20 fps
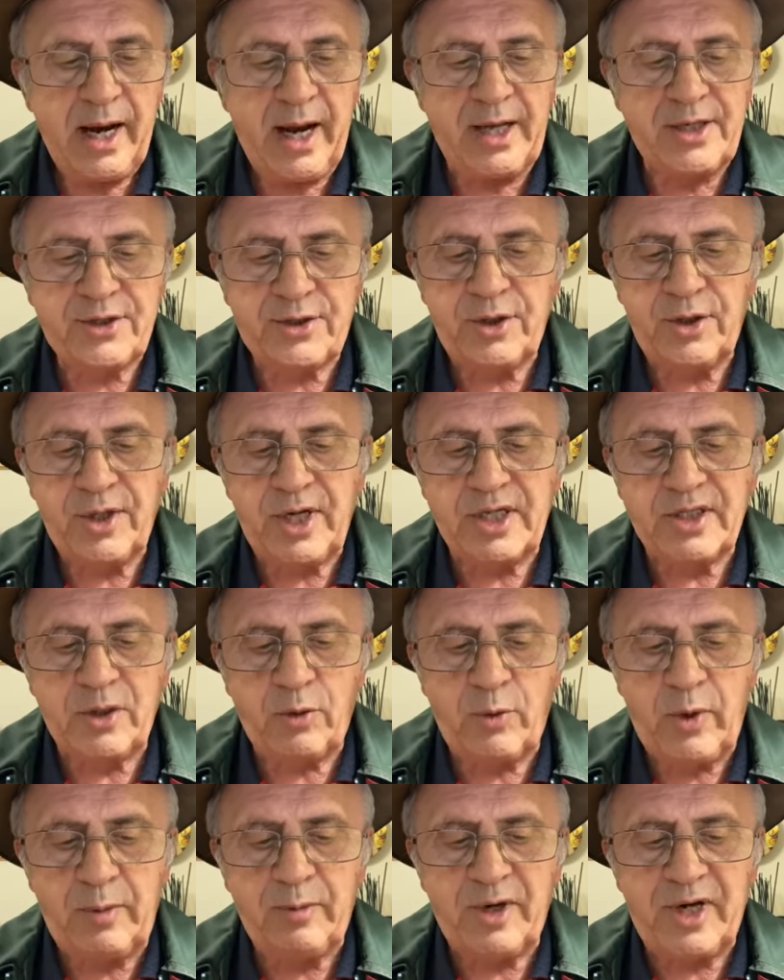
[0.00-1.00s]
As soon as the
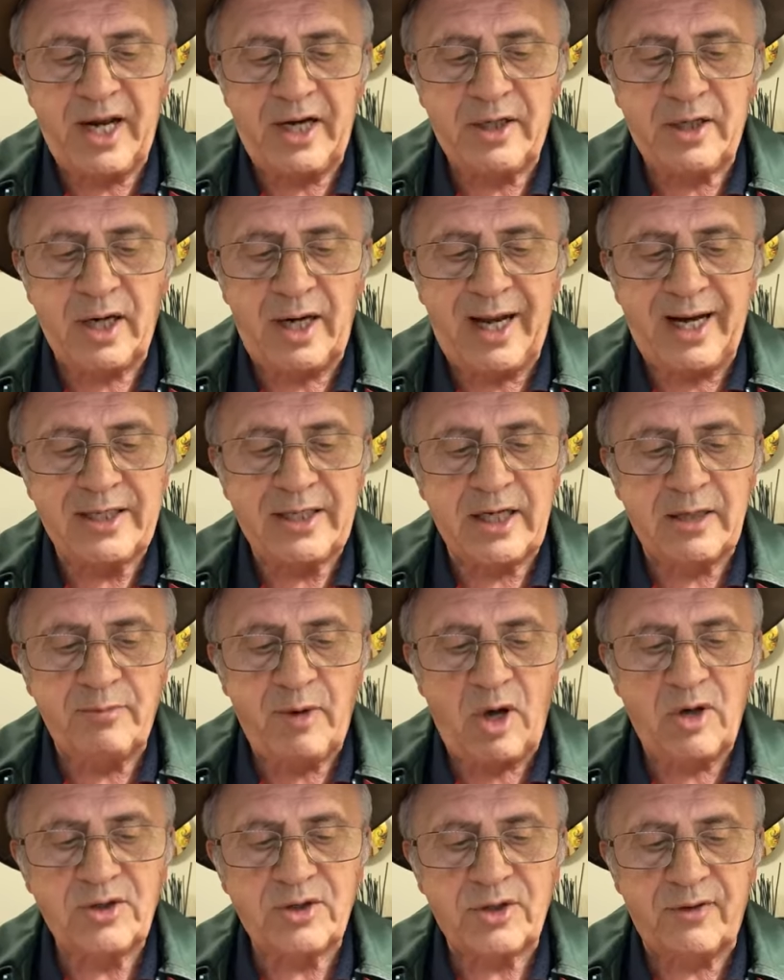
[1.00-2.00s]
women had collected
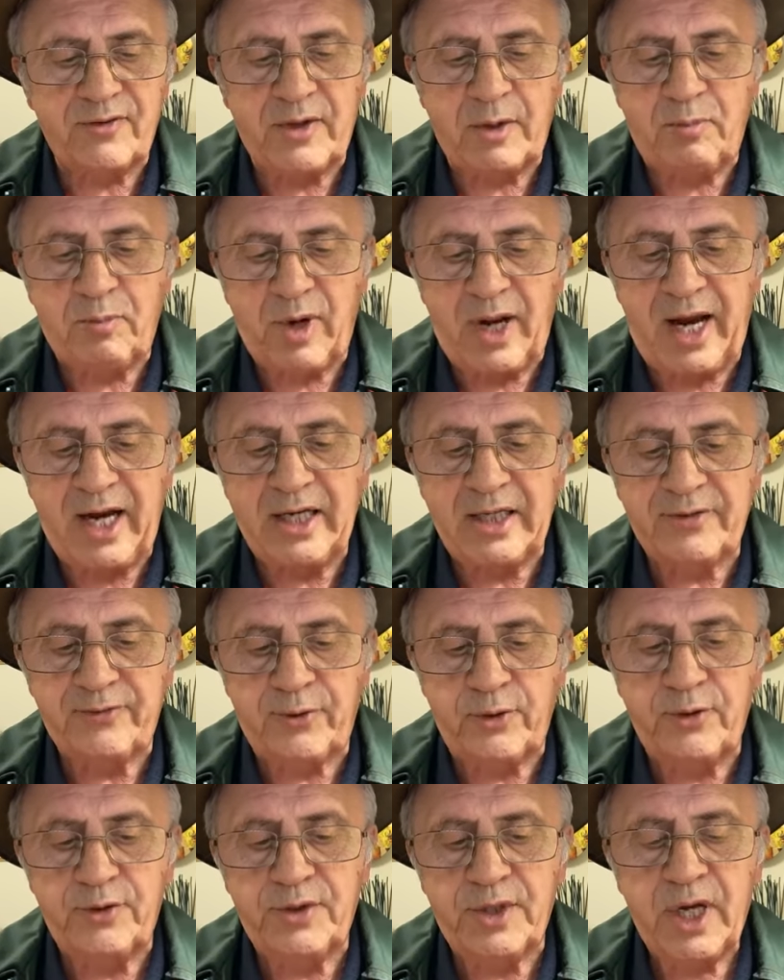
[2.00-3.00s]
most of the plant
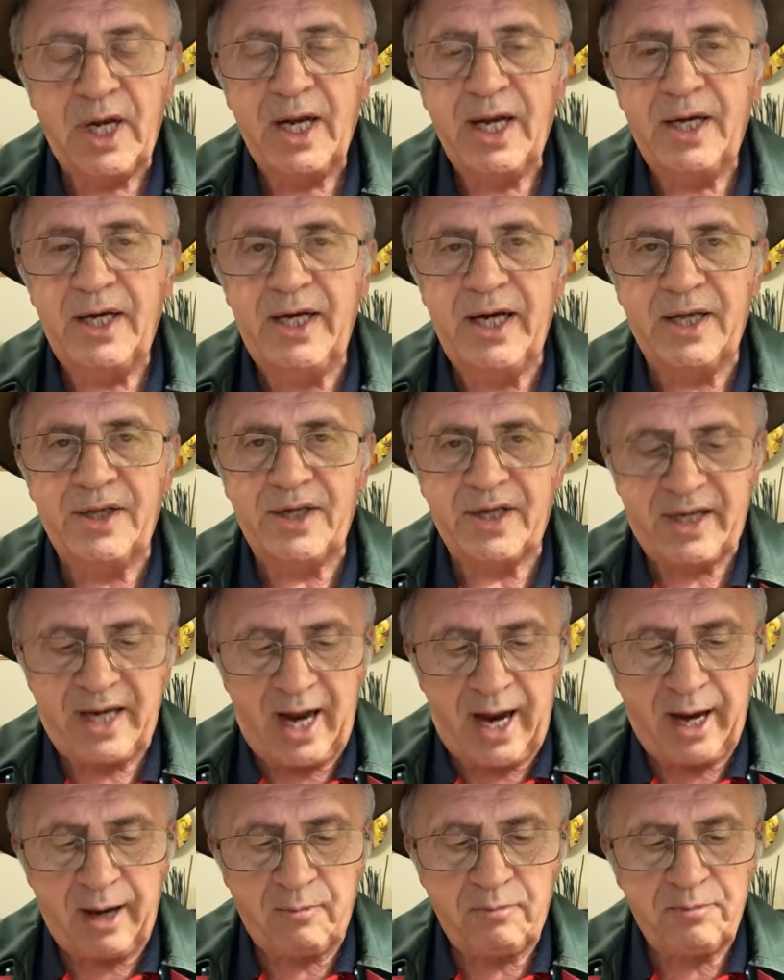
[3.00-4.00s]
food near the
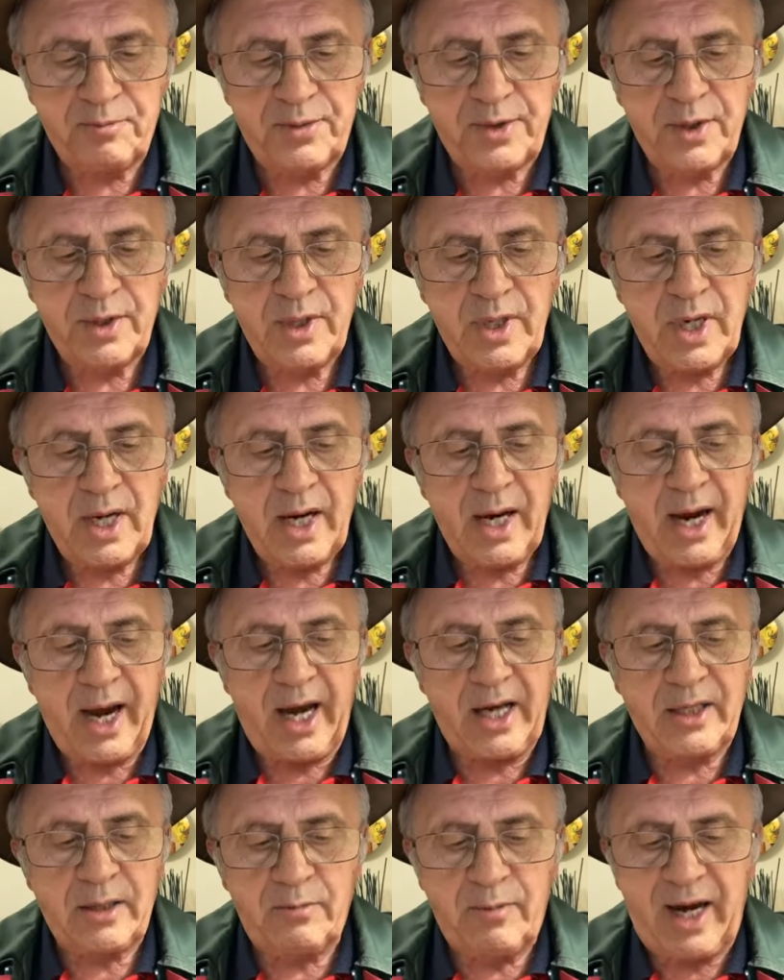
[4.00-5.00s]
camp,
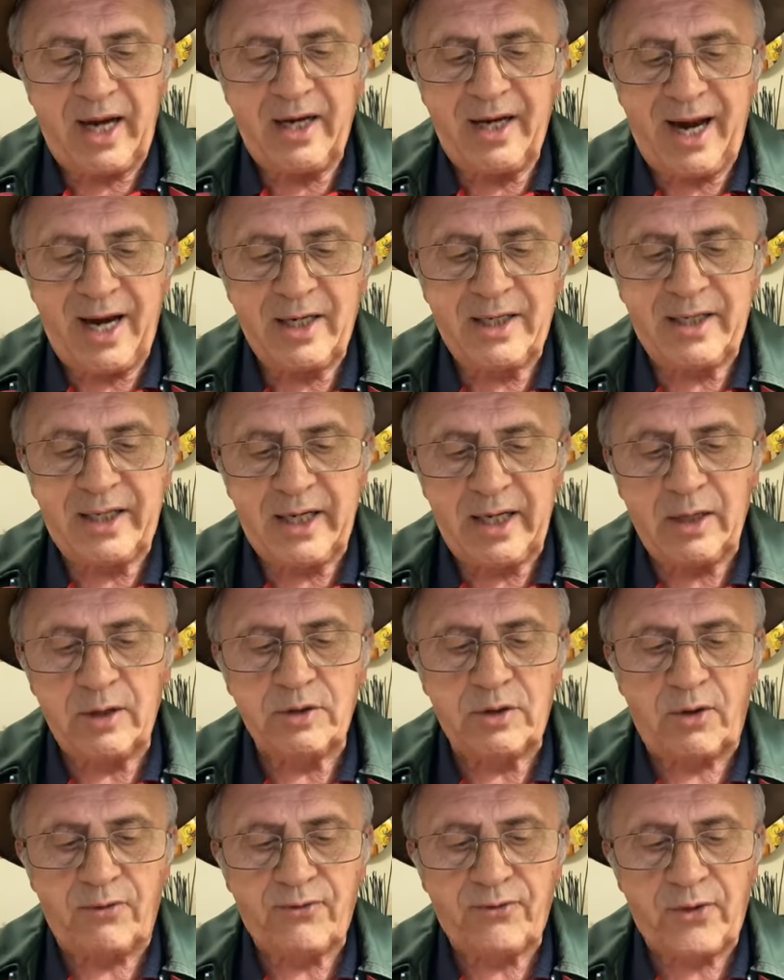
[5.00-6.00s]
and the men had
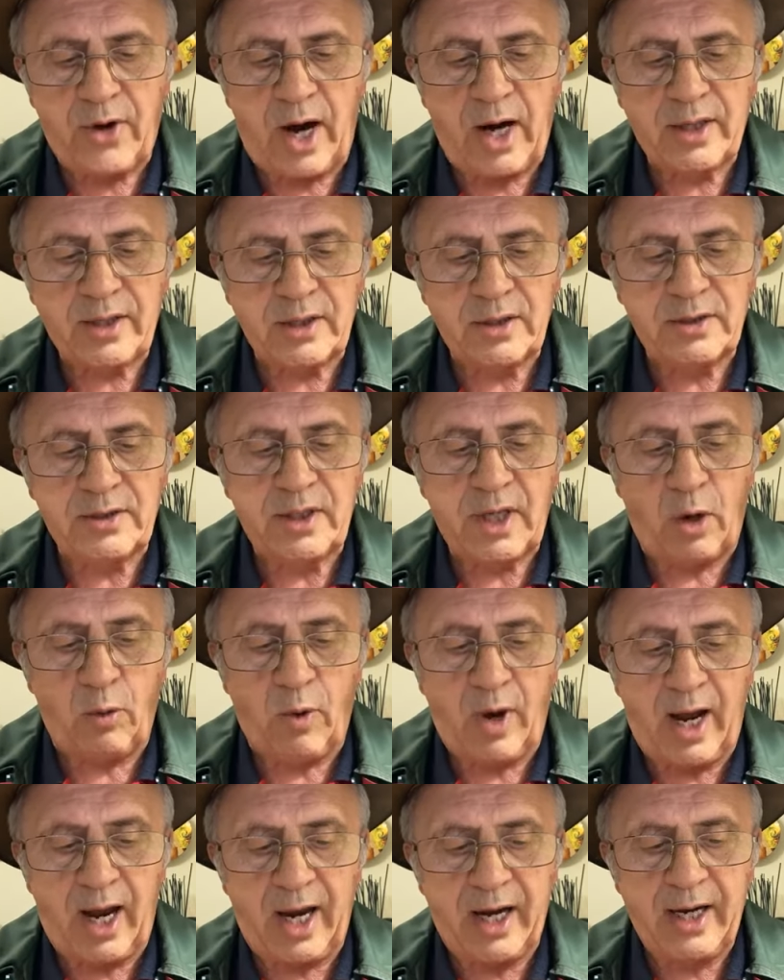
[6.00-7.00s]
killed or frightened
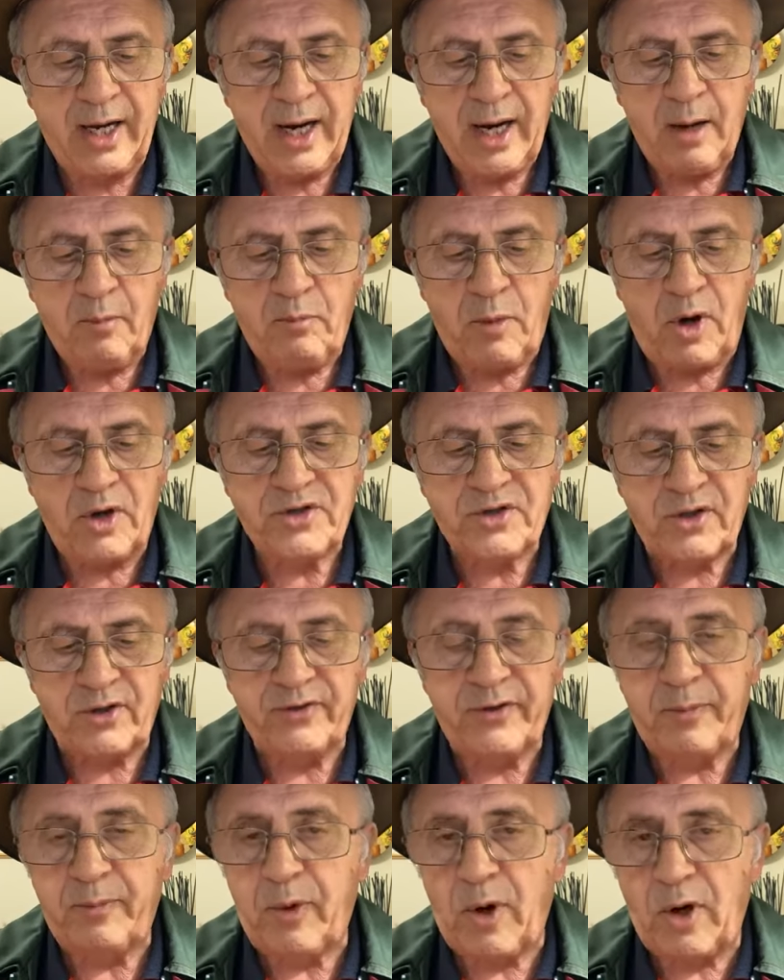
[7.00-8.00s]
away most of
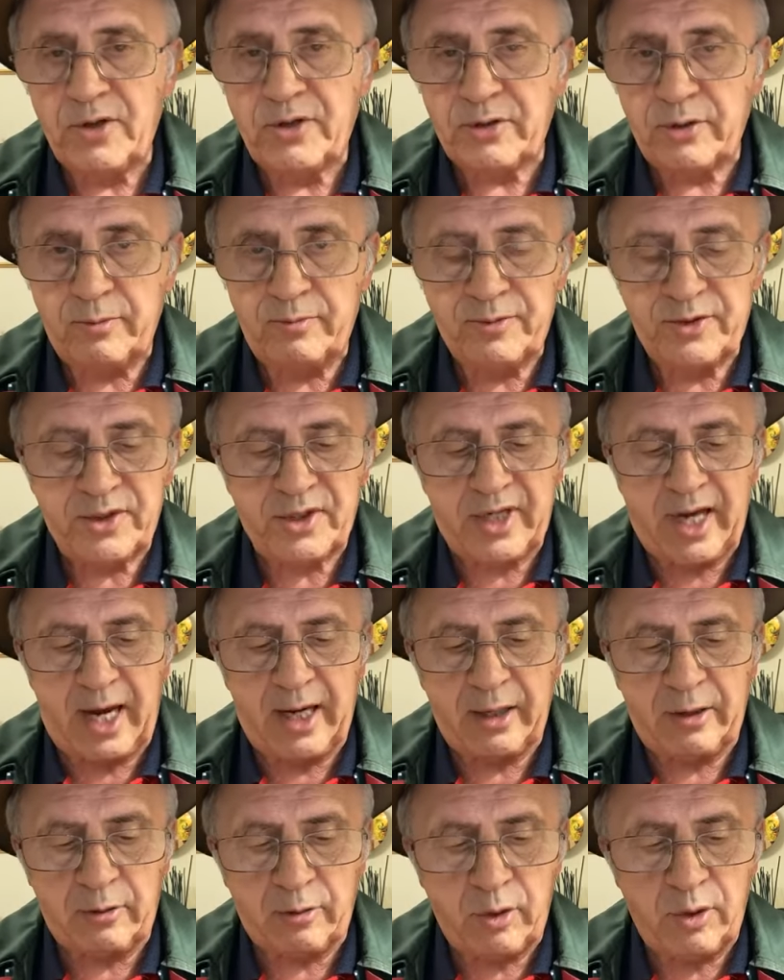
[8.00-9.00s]
the possums,
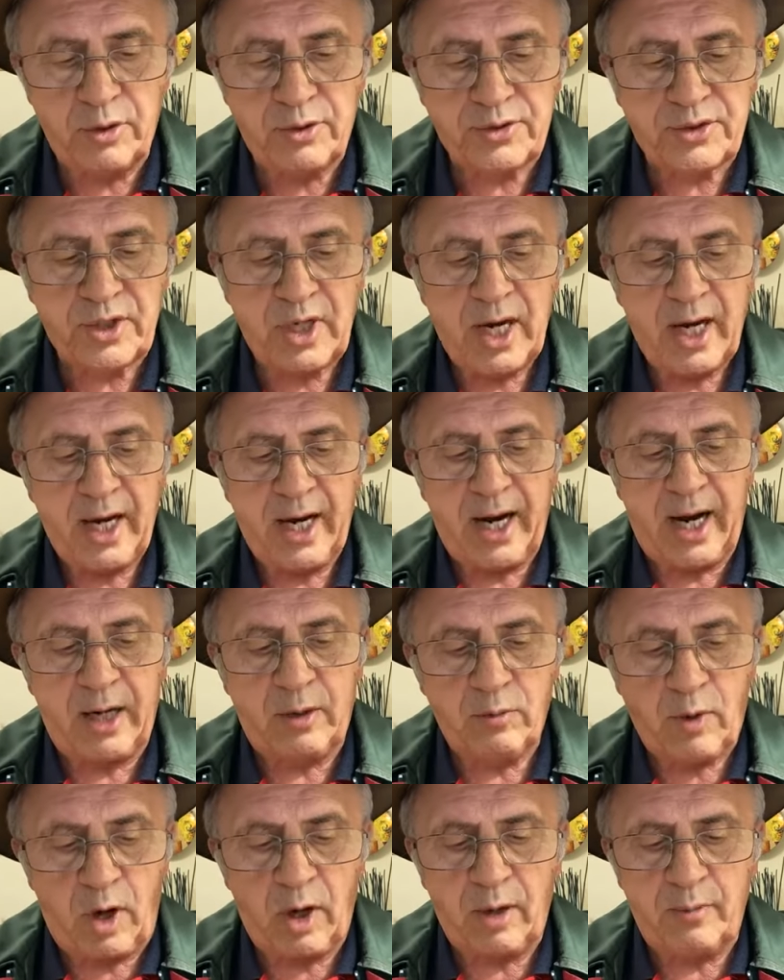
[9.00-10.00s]
kangaroos,
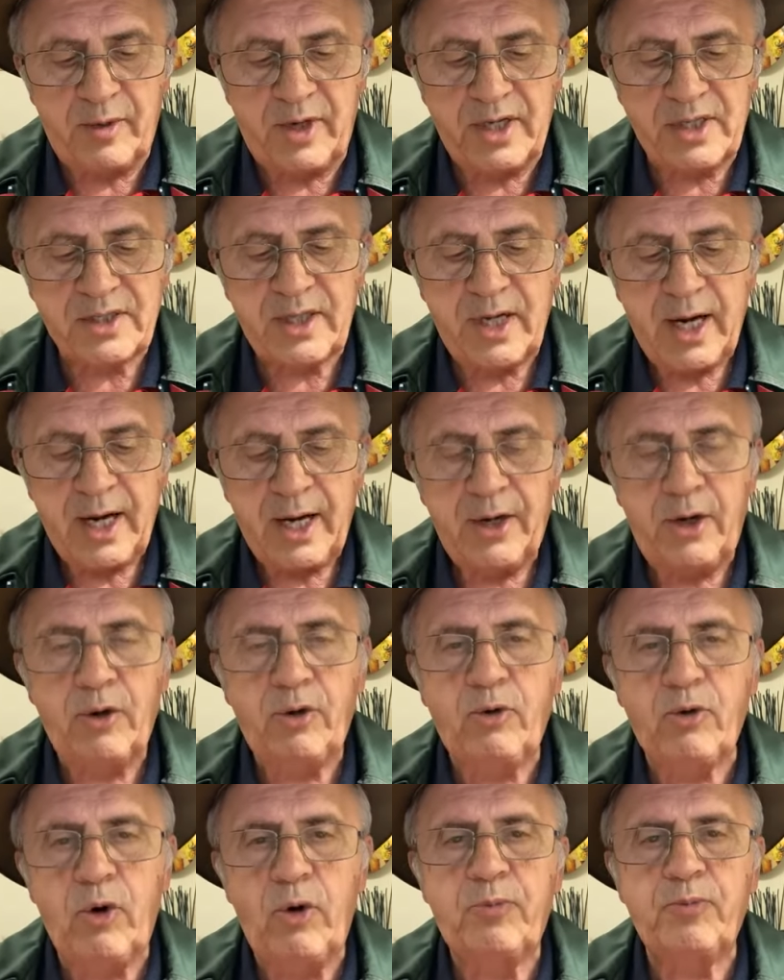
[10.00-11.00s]
and wallabies, the
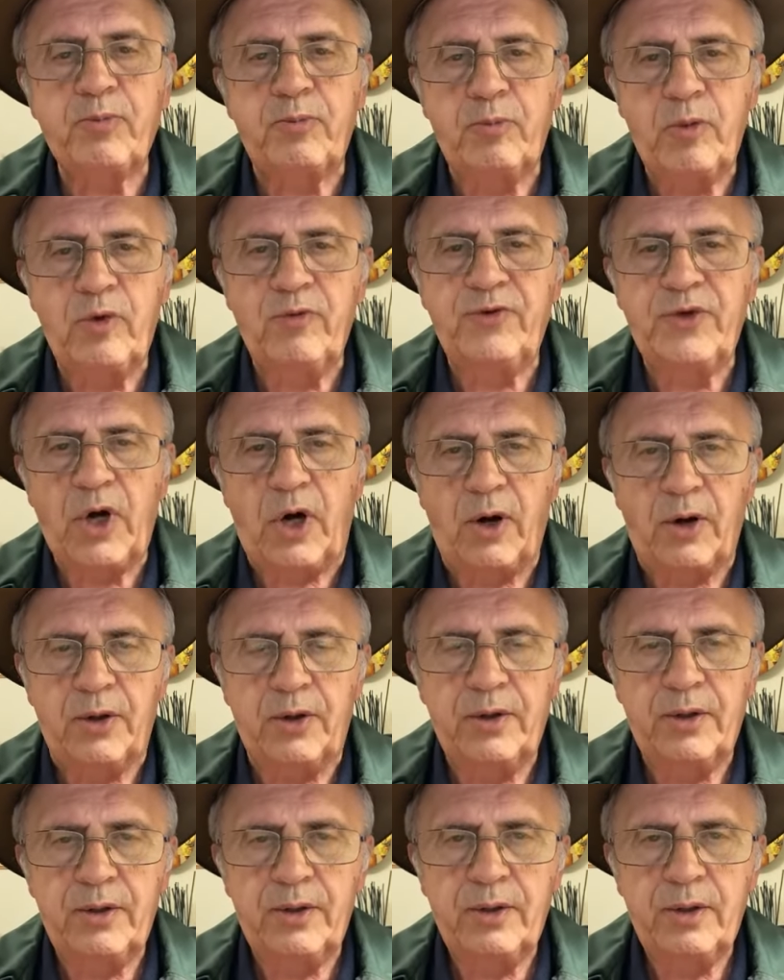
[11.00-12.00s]
group moved on.